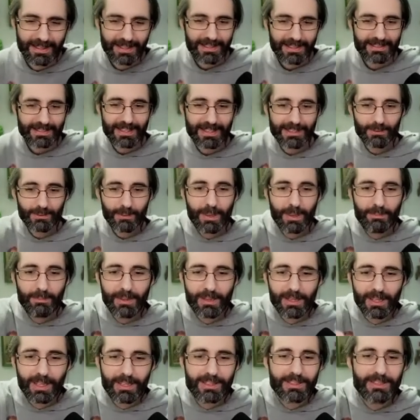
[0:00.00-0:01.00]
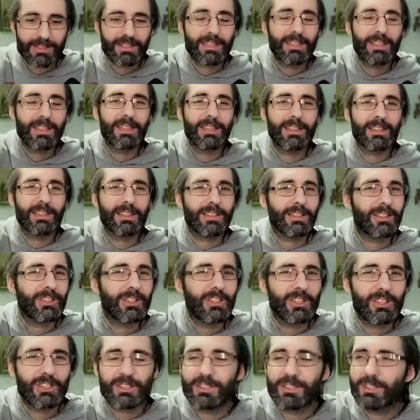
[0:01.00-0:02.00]
That's why Maral is here,
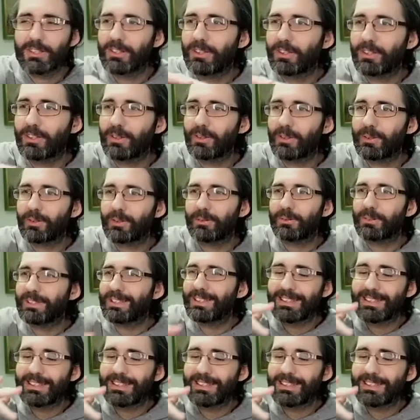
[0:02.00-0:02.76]
just you know,